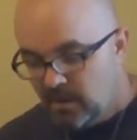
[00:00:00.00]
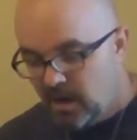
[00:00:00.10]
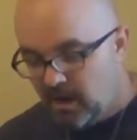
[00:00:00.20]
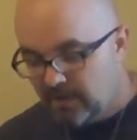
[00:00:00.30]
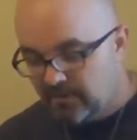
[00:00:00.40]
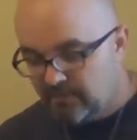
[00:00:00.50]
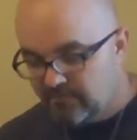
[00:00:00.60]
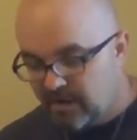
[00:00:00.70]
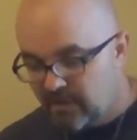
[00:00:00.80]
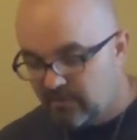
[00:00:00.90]
Honor your
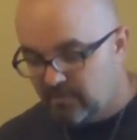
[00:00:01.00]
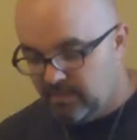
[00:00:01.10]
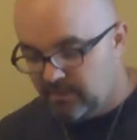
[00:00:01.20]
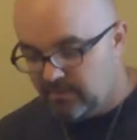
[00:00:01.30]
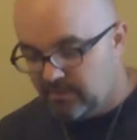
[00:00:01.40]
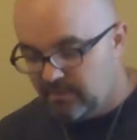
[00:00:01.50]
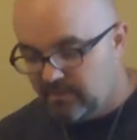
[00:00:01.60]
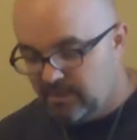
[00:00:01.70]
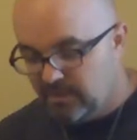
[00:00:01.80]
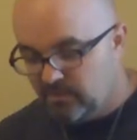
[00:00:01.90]
father and mother.
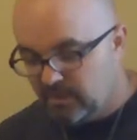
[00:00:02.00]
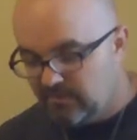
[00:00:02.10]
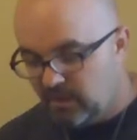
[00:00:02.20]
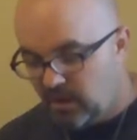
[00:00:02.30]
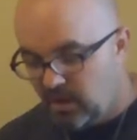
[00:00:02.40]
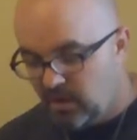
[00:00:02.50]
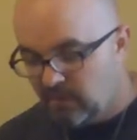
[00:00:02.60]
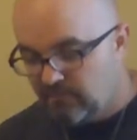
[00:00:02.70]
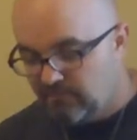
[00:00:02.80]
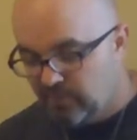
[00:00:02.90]
Then you will live a
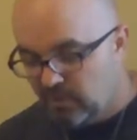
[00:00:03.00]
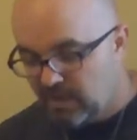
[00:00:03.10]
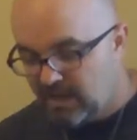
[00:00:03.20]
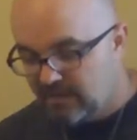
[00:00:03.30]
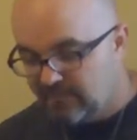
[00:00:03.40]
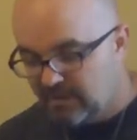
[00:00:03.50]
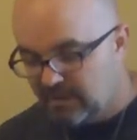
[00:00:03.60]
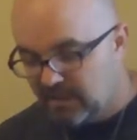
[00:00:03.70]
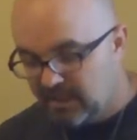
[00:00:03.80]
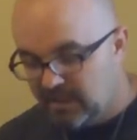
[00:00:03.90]
long, full life in
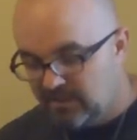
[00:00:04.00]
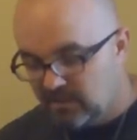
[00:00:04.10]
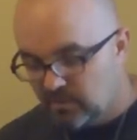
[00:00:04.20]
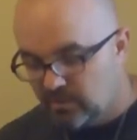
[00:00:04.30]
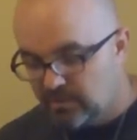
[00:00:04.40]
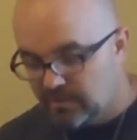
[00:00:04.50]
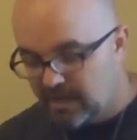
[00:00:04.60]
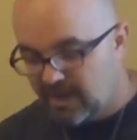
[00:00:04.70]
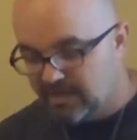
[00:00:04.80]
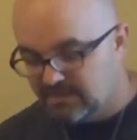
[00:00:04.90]
the land the Lord your
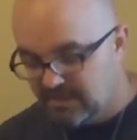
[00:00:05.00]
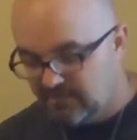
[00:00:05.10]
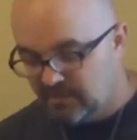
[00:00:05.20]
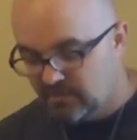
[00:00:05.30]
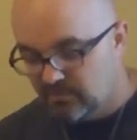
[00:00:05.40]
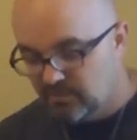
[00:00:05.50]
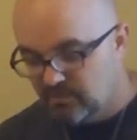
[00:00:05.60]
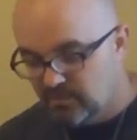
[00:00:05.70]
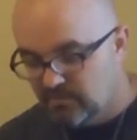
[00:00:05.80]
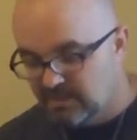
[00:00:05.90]
God is giving you.
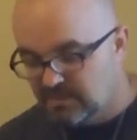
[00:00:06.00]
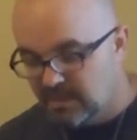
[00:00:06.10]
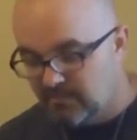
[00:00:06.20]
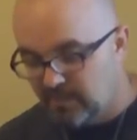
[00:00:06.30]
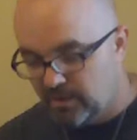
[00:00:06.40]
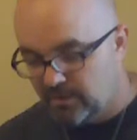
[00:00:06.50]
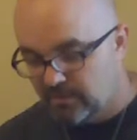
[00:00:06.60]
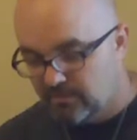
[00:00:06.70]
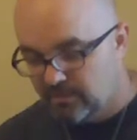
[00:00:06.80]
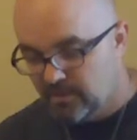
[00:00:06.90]
You must not murder.
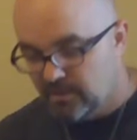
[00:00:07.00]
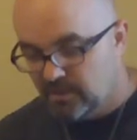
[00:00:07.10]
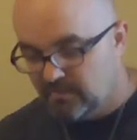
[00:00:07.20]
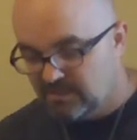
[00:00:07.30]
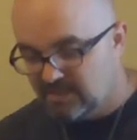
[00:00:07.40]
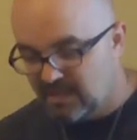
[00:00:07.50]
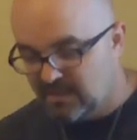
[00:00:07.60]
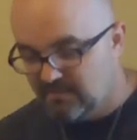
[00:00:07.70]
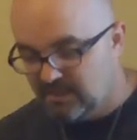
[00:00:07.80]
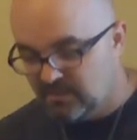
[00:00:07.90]
You must
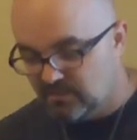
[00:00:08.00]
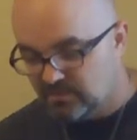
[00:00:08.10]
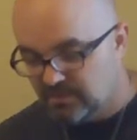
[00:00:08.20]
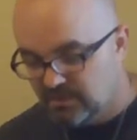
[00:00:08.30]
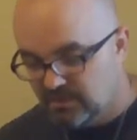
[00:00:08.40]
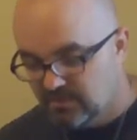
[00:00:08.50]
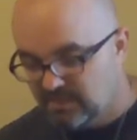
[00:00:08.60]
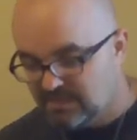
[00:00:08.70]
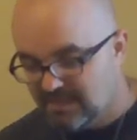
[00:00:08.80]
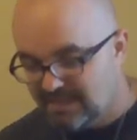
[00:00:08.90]
not commit adultery. You
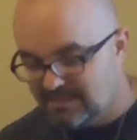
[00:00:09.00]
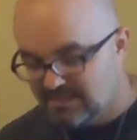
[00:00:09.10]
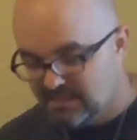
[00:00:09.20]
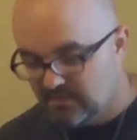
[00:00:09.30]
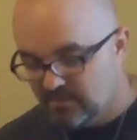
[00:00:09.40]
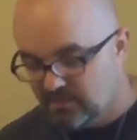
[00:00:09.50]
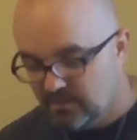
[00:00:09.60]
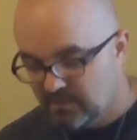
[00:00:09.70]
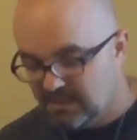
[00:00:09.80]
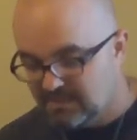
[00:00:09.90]
must not steal.
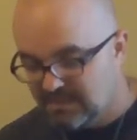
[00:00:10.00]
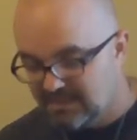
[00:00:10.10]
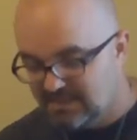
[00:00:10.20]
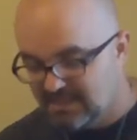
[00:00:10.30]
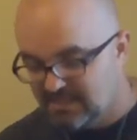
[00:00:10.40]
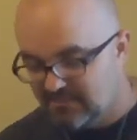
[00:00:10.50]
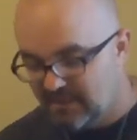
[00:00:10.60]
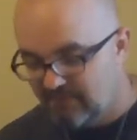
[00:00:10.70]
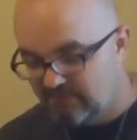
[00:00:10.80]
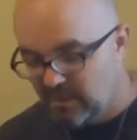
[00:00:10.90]
You must not
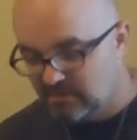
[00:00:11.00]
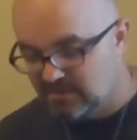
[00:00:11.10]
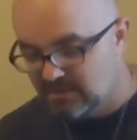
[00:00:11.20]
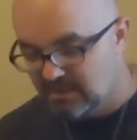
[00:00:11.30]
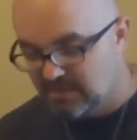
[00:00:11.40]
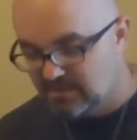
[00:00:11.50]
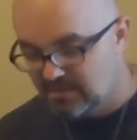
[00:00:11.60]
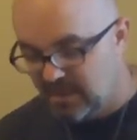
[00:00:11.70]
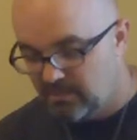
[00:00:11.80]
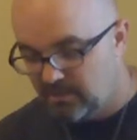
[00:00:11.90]
testify falsely against
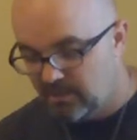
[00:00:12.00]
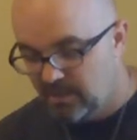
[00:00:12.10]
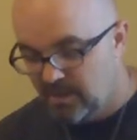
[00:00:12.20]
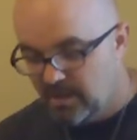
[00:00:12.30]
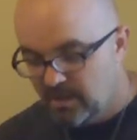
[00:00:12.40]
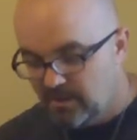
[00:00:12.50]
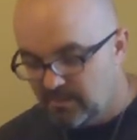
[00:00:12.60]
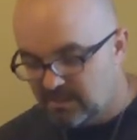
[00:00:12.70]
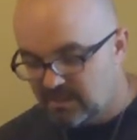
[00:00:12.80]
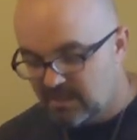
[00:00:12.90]
your neighbor. You
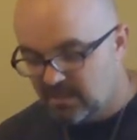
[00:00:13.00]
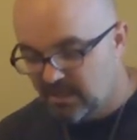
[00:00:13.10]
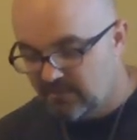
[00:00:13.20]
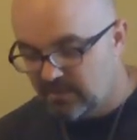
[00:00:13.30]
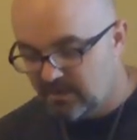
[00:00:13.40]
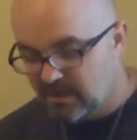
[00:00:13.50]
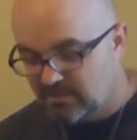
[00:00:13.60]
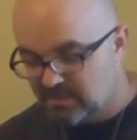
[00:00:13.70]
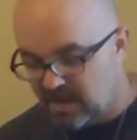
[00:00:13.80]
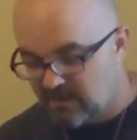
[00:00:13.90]
must not covet your
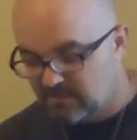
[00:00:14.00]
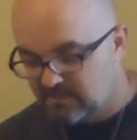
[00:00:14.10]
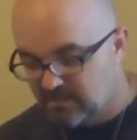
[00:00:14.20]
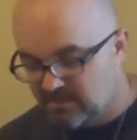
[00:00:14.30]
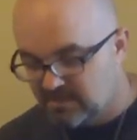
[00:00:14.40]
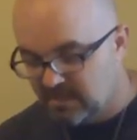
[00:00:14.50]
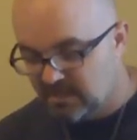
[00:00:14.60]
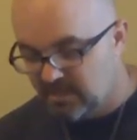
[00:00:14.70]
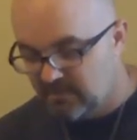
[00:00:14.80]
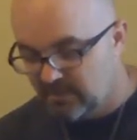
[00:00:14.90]
neighbor's house. You must
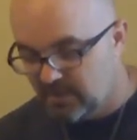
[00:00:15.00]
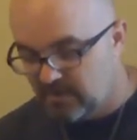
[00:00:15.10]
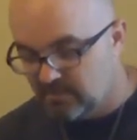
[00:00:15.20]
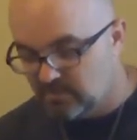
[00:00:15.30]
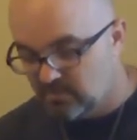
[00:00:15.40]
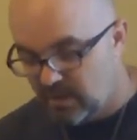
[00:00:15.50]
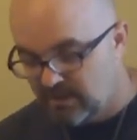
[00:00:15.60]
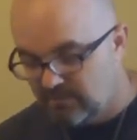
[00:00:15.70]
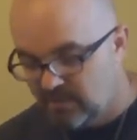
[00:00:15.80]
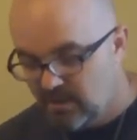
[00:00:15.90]
not covet your neighbor's
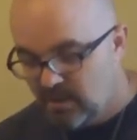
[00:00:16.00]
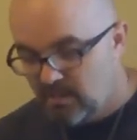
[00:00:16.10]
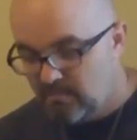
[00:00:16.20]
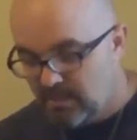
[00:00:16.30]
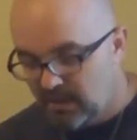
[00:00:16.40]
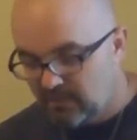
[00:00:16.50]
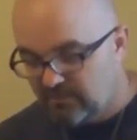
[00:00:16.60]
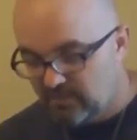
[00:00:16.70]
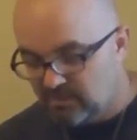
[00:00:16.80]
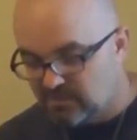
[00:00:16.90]
wife, male or
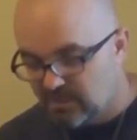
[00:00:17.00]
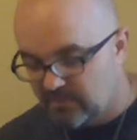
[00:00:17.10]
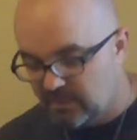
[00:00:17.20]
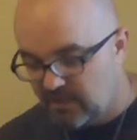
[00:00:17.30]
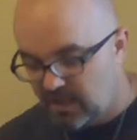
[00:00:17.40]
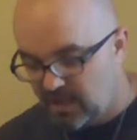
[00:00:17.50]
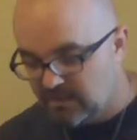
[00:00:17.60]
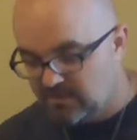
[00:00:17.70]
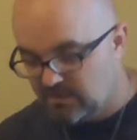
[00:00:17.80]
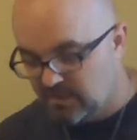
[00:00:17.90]
female servant,
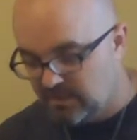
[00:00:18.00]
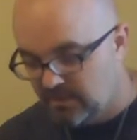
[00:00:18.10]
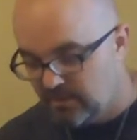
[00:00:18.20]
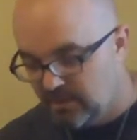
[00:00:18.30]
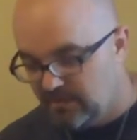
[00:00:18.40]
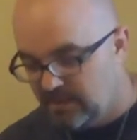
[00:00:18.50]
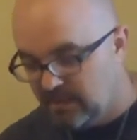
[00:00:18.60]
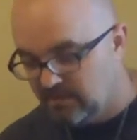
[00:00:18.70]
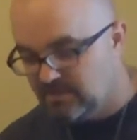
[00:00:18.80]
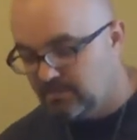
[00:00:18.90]
ox or donkey, or anything
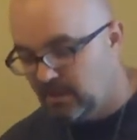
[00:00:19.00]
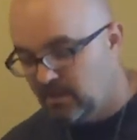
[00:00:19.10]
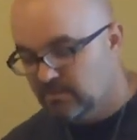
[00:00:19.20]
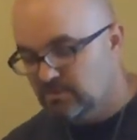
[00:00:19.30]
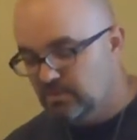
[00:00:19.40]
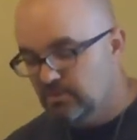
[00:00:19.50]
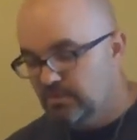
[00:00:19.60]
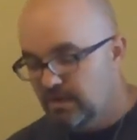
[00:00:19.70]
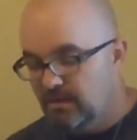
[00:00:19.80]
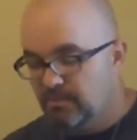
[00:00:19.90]
else that belongs to
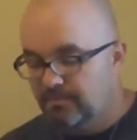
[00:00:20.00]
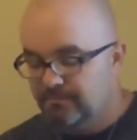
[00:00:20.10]
your neighbor.